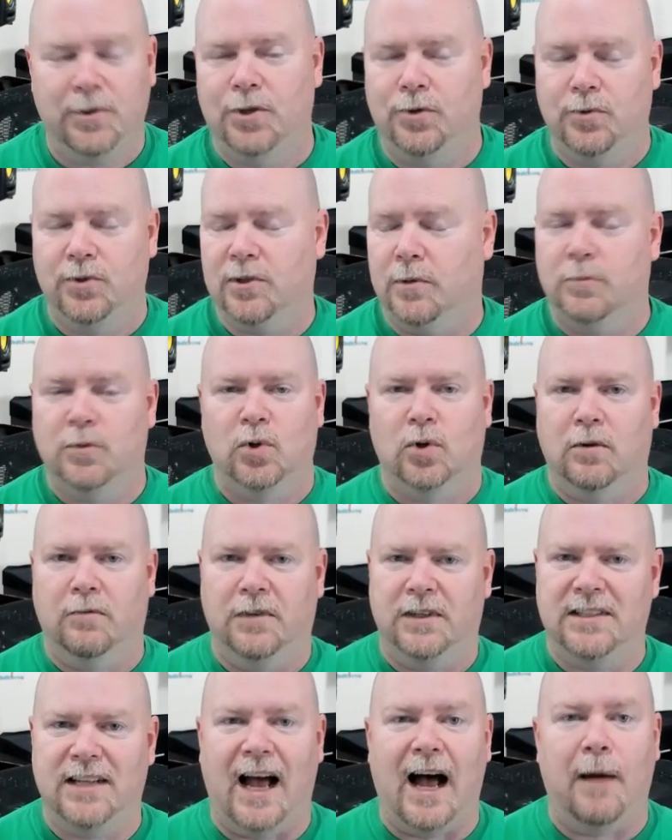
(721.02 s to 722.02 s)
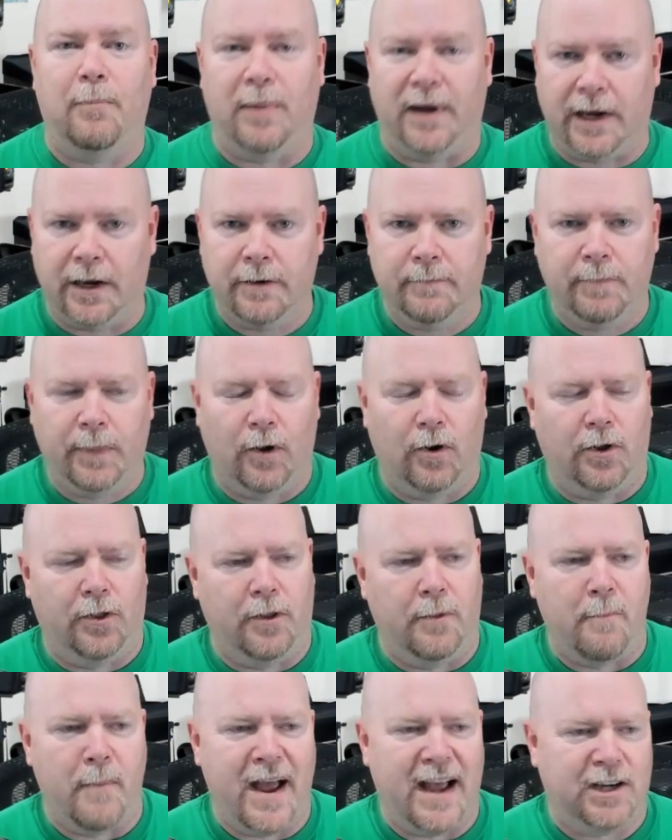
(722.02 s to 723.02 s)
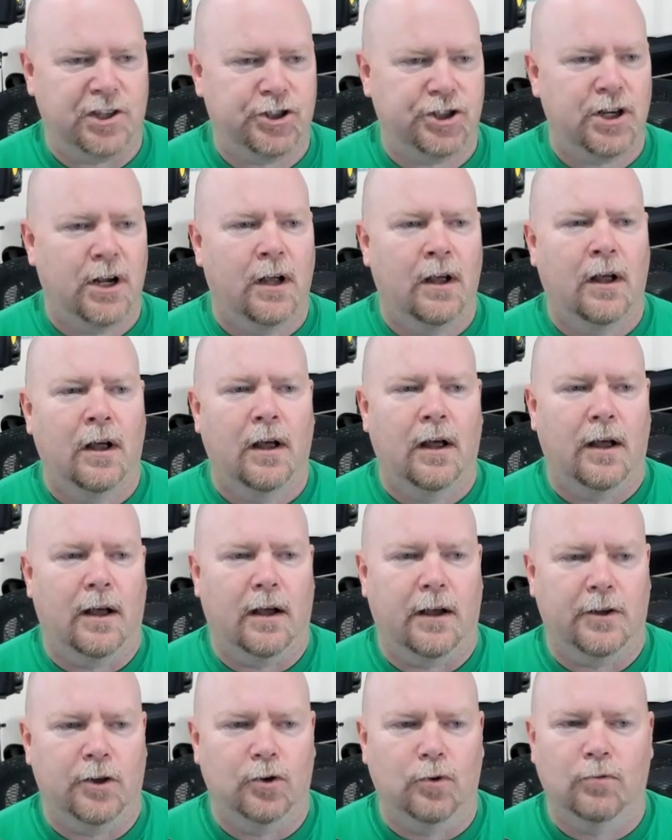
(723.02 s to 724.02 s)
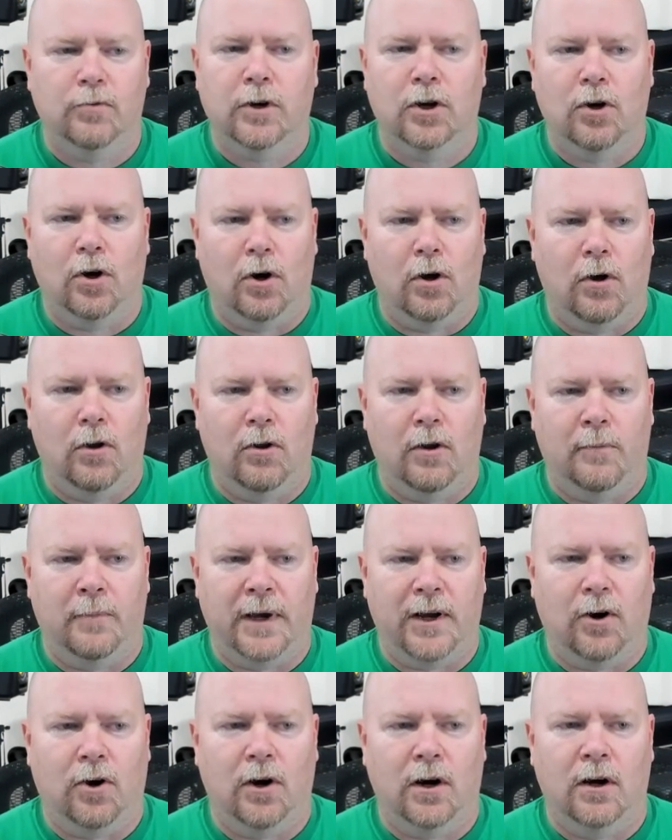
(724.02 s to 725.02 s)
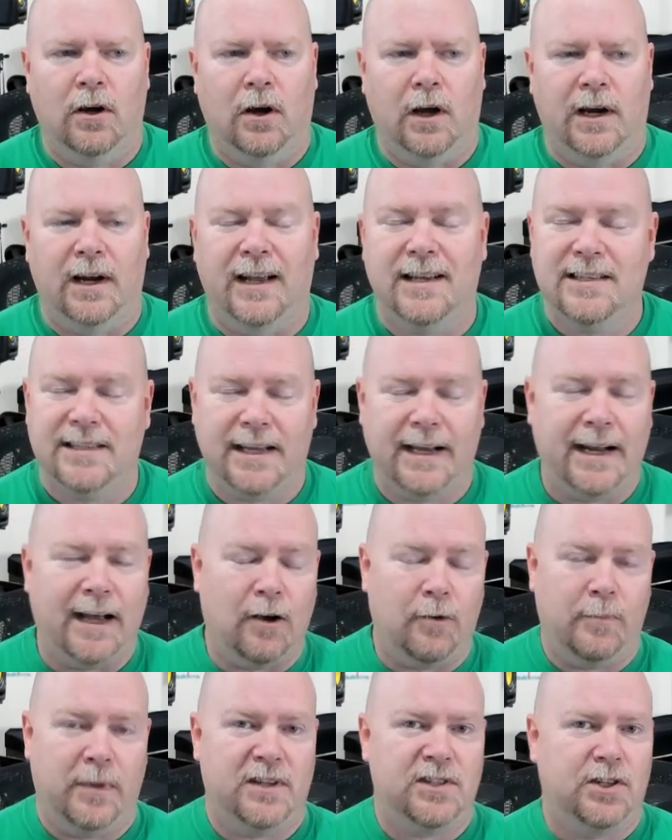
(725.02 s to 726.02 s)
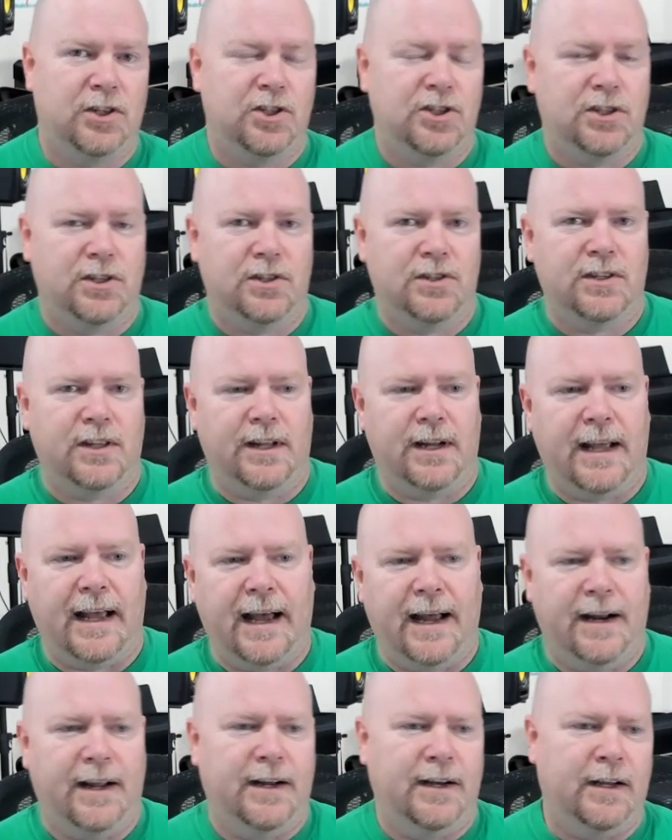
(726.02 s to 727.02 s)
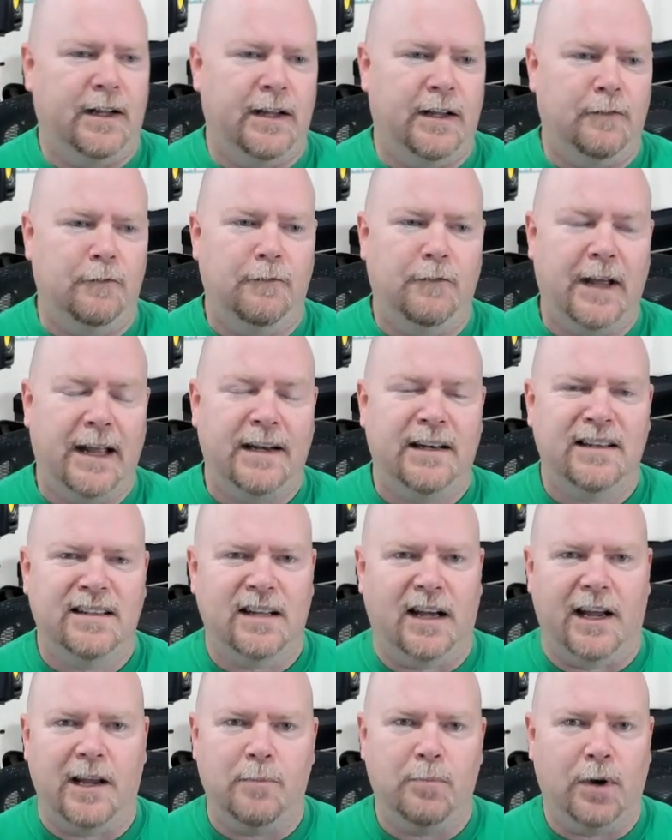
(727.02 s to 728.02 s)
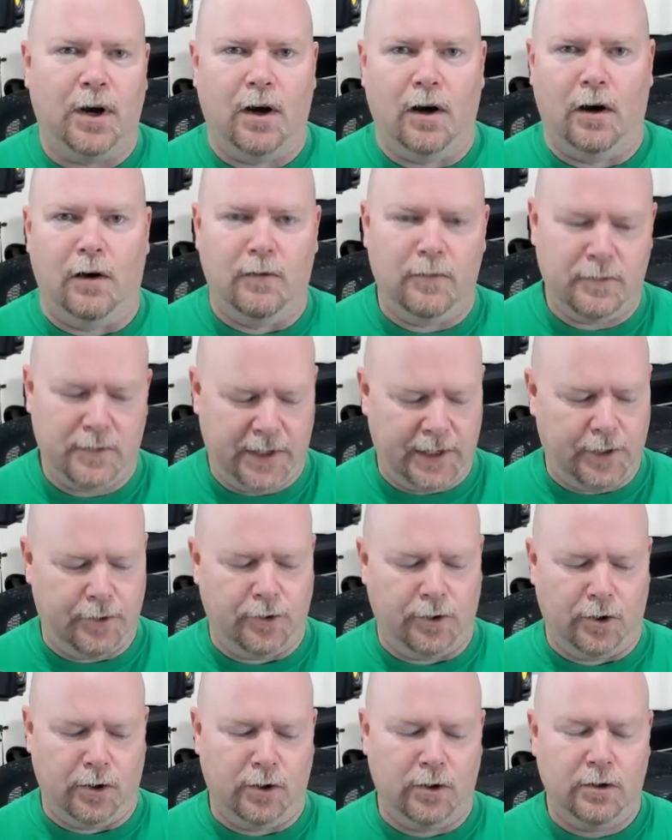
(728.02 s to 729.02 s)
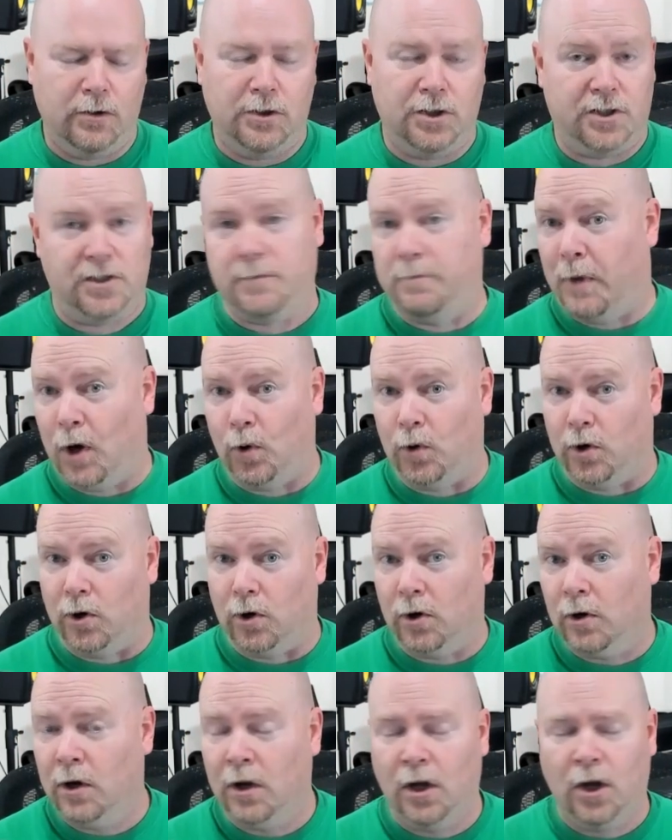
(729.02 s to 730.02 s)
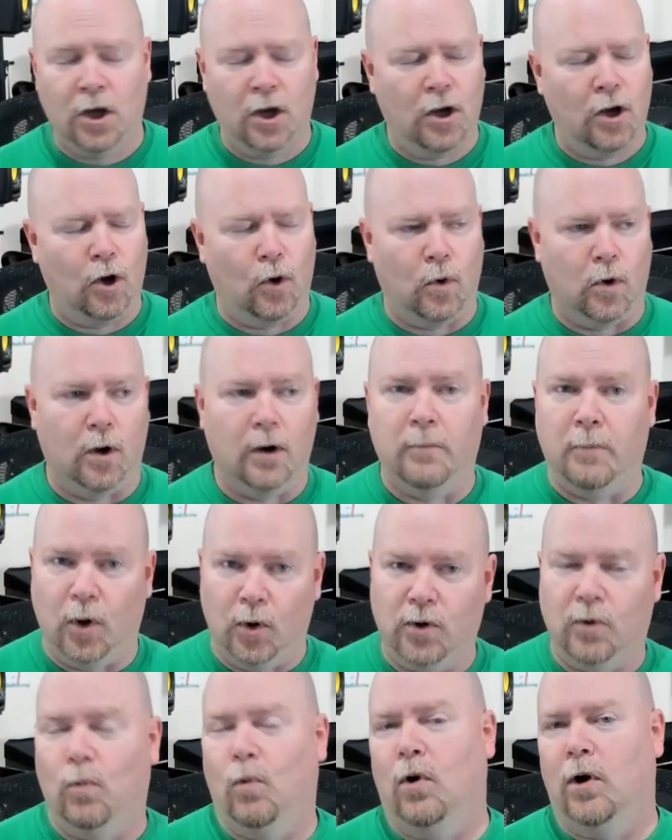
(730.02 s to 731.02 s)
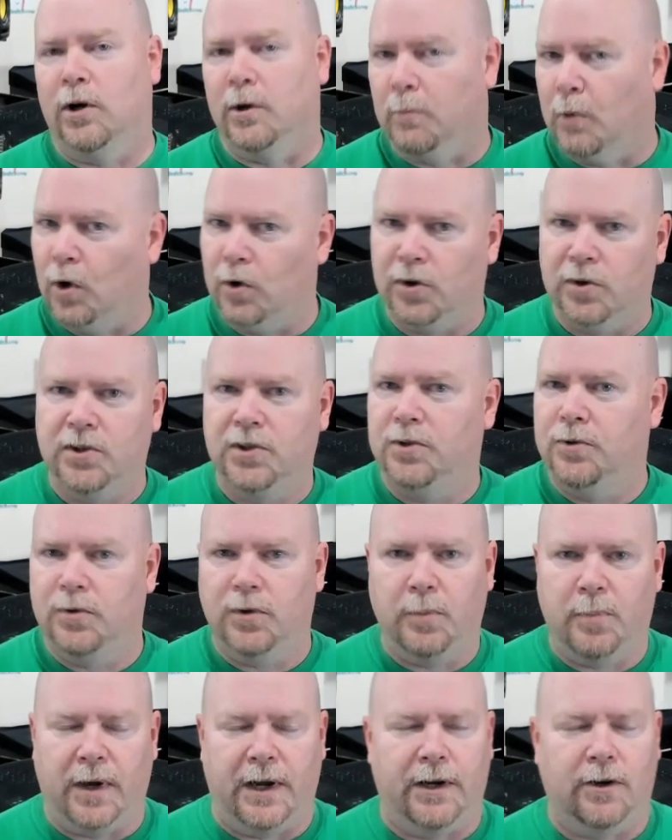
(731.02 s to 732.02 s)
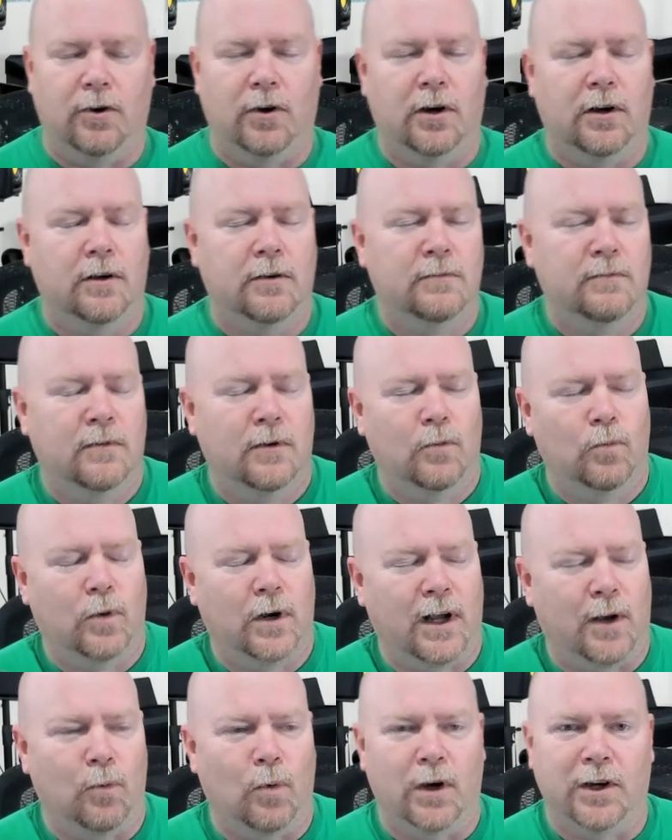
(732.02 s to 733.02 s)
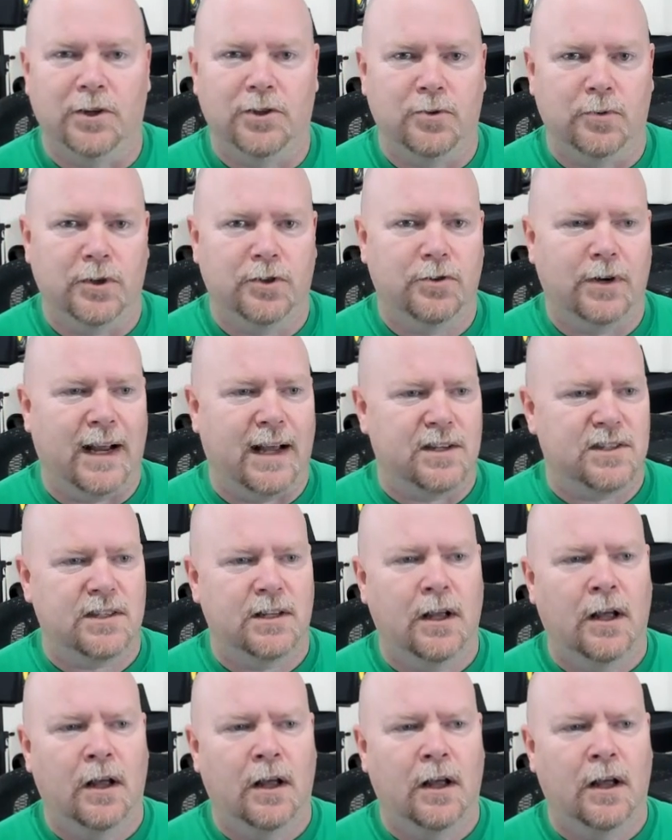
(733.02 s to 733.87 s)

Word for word: to some sort of a topic on the mesh. You'll recall on my Argon, I sent out messages that had an event type of either just motor or motor 1 or motor 2, depending on what I wanted to address.